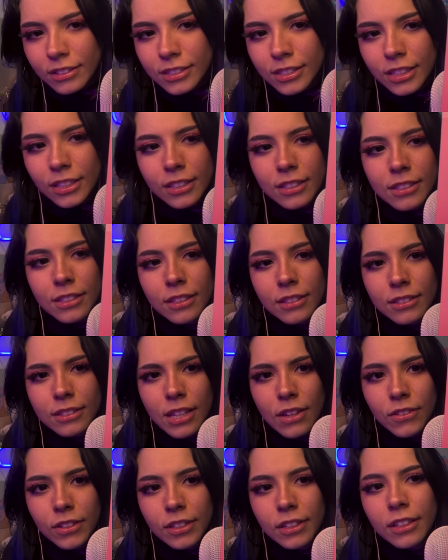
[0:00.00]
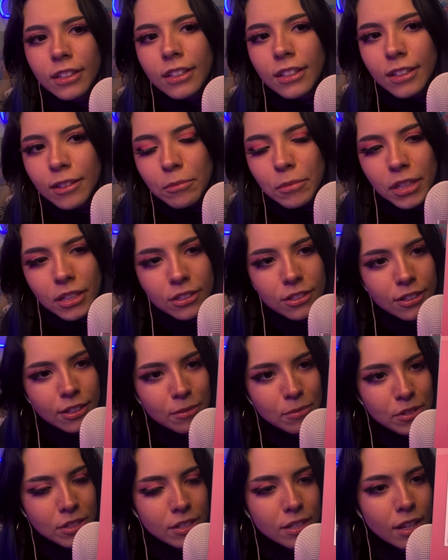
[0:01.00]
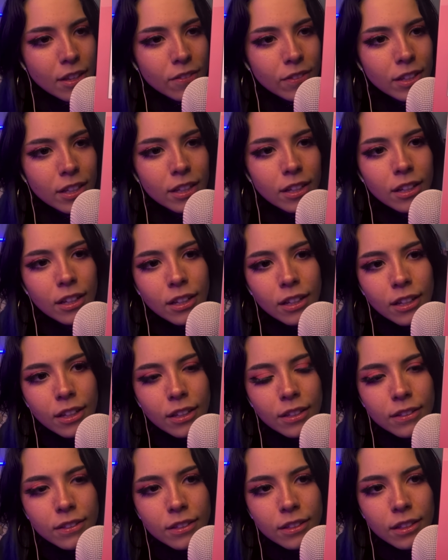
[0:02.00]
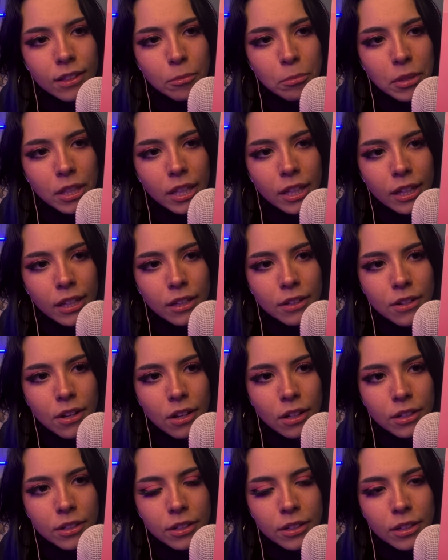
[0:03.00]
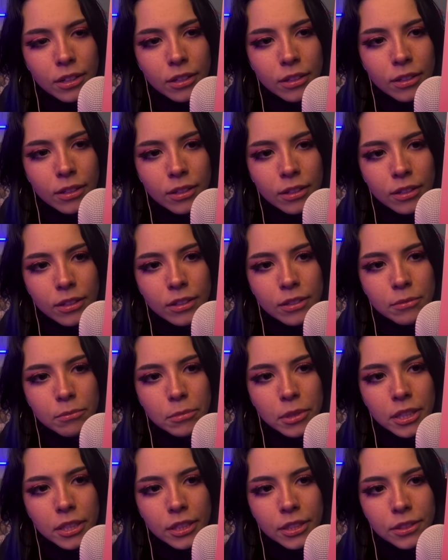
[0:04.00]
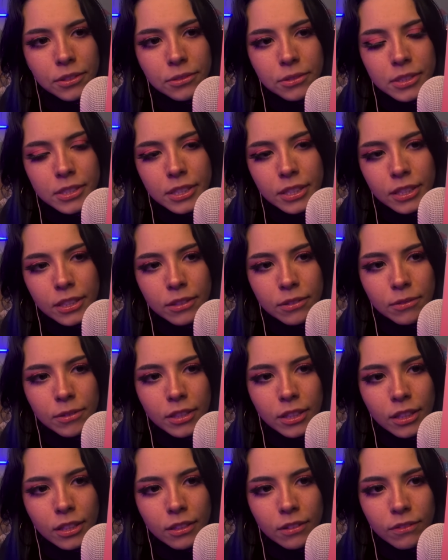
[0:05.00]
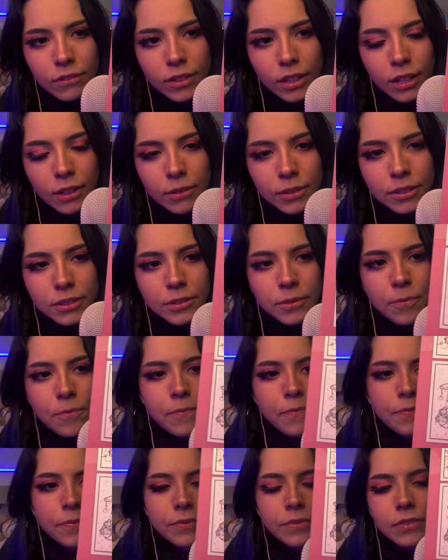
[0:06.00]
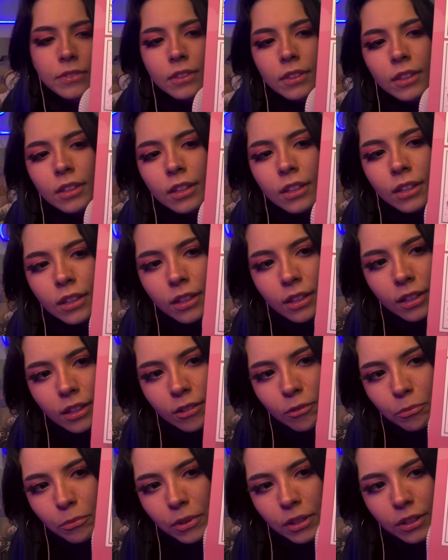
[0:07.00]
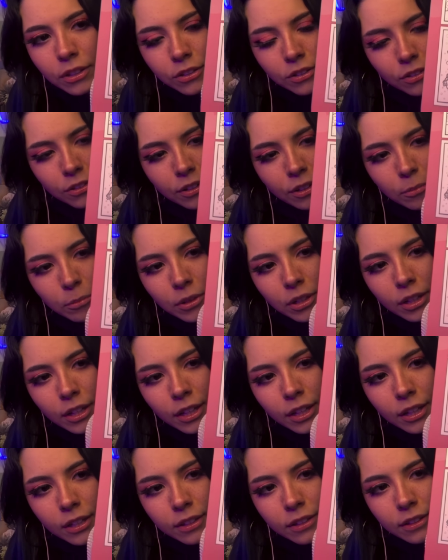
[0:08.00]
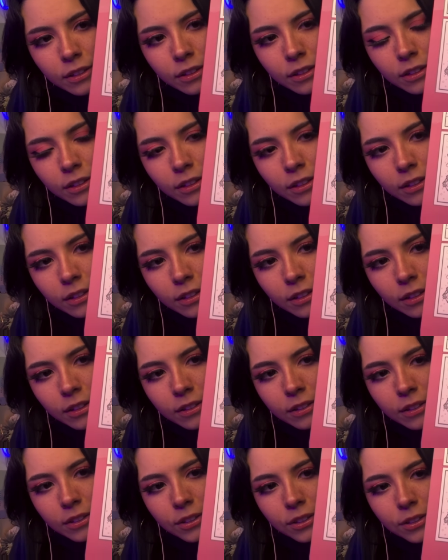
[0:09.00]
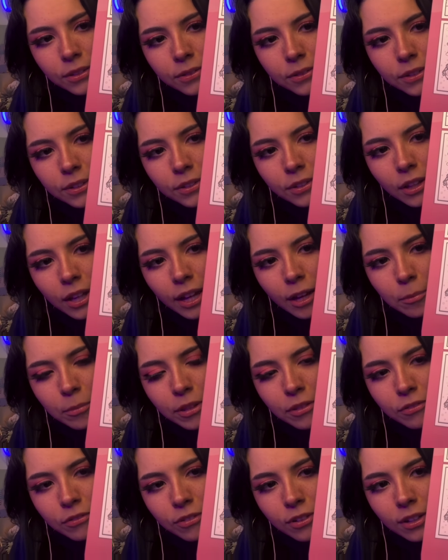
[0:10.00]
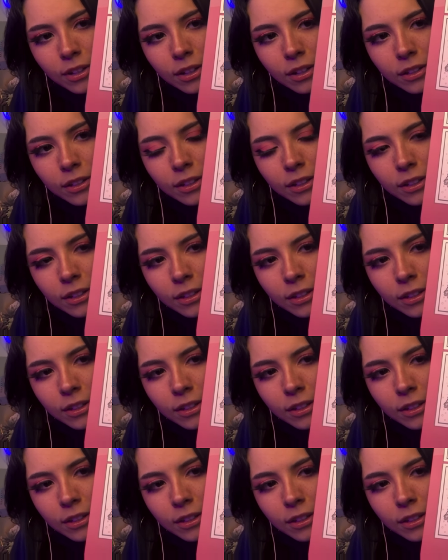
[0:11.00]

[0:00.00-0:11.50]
Six, seven. Picture number seven is a plague doctor but cutesy with little flowers. Picture number eight is a cute little happy frog